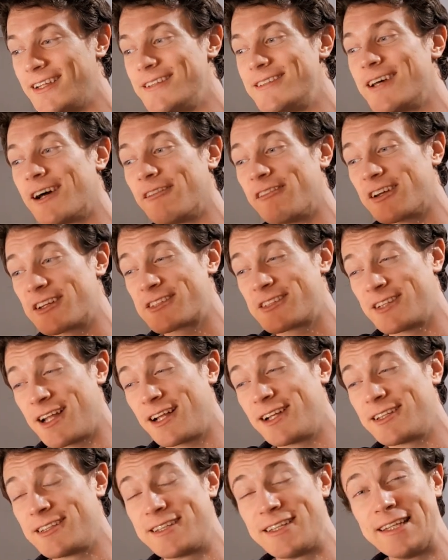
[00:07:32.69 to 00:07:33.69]
any
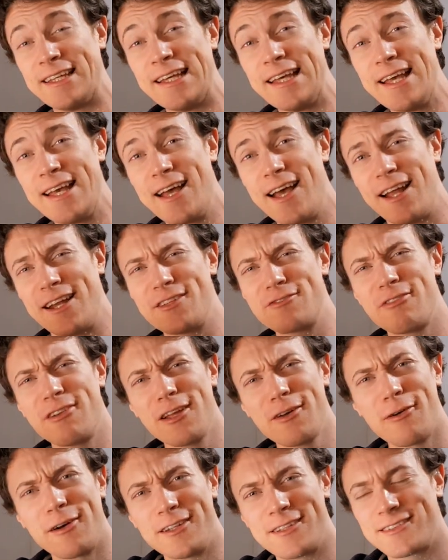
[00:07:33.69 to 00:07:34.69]
directionality. And it's
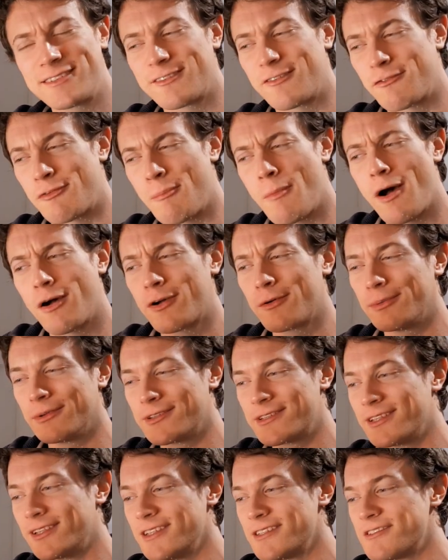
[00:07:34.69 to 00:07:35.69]
really quite
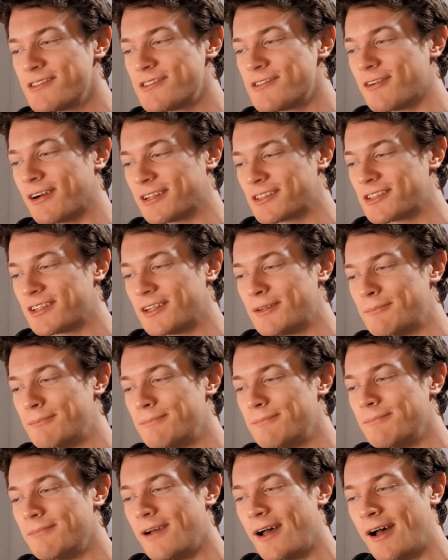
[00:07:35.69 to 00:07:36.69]
remarkable to listen to, actually,
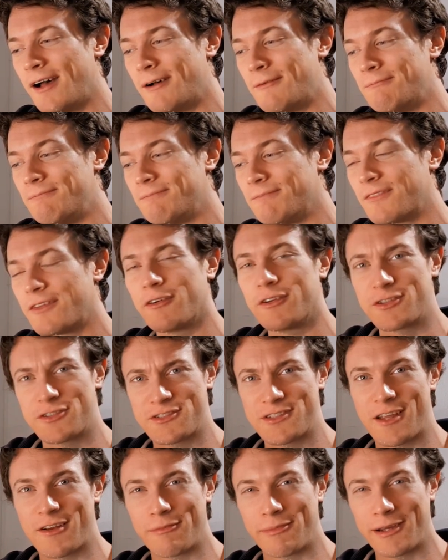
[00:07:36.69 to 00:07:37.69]
though it
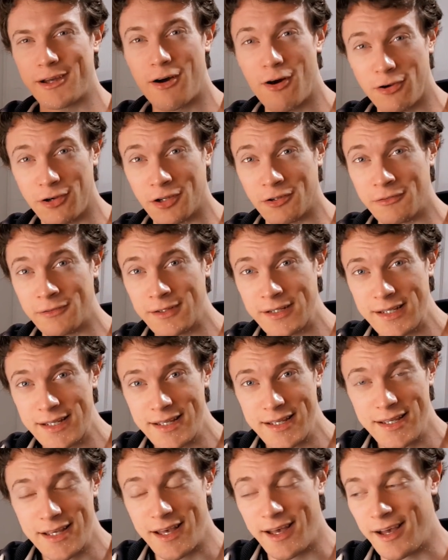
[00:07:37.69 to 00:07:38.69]
does sound a bit hollow.
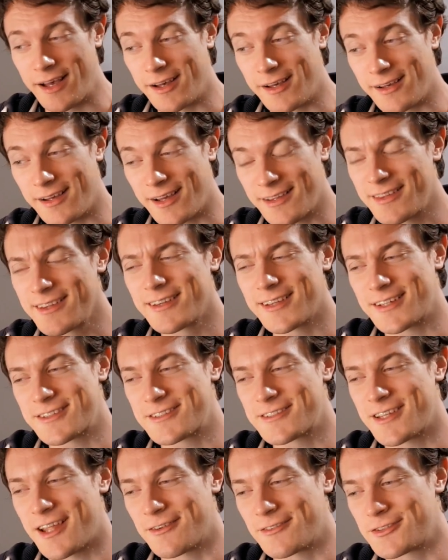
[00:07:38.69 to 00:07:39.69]
I think
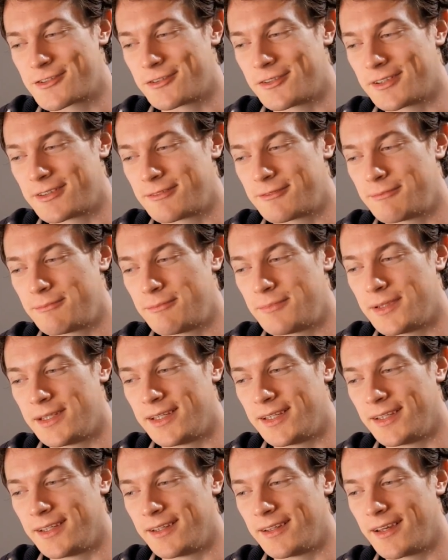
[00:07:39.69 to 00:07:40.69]
that's down to it
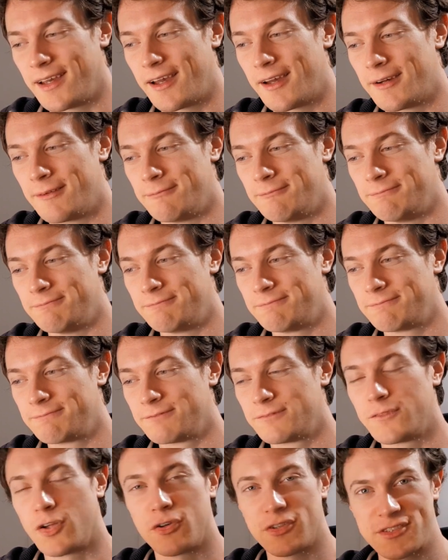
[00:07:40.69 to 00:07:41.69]
being
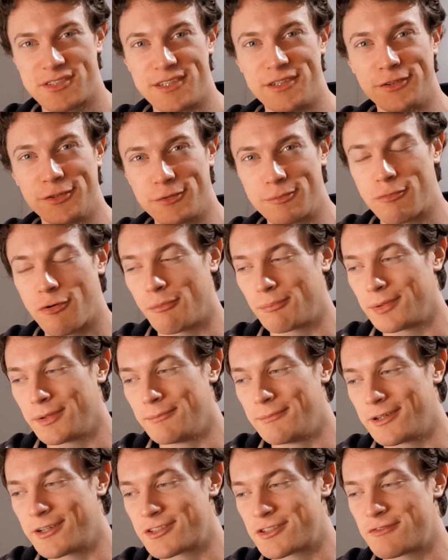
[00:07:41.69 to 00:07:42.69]
not sealed
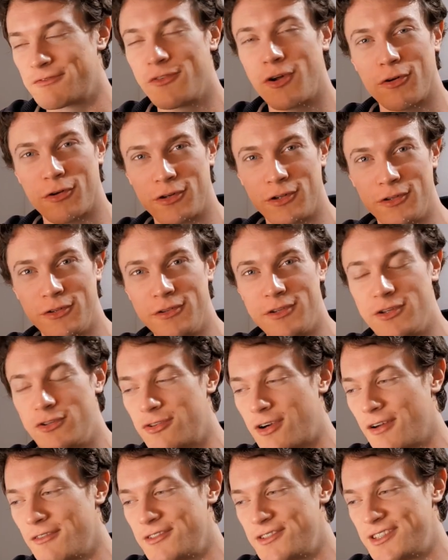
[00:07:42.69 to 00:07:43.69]
properly because I've not glued
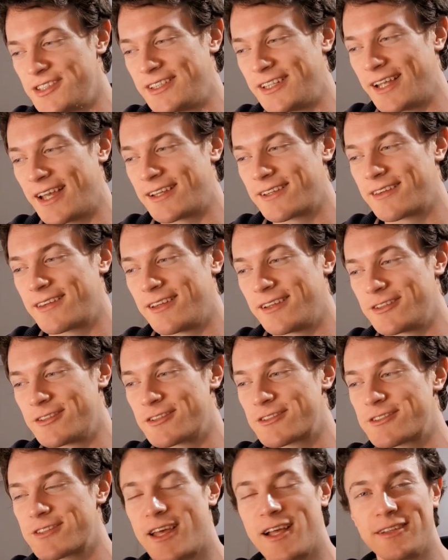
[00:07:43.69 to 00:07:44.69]
the drivers in yet. They're
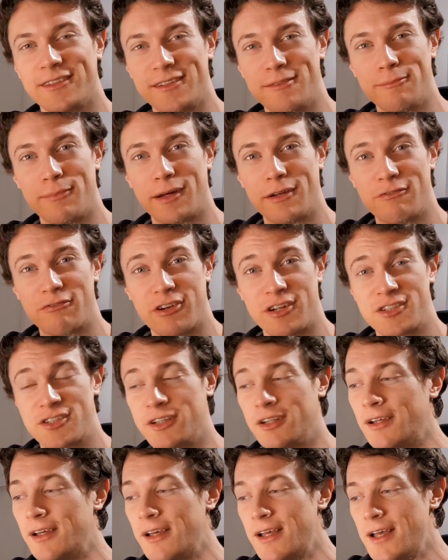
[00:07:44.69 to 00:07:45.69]
just held in by
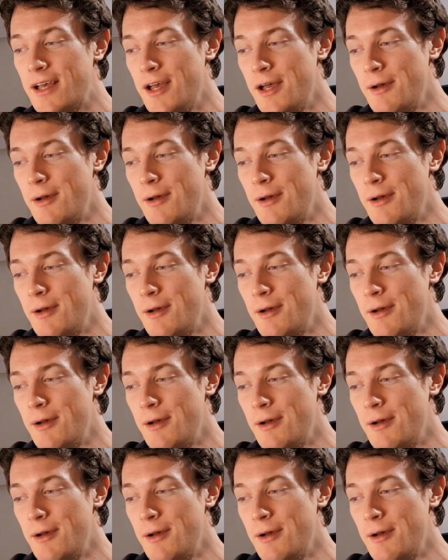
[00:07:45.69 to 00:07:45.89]
friction.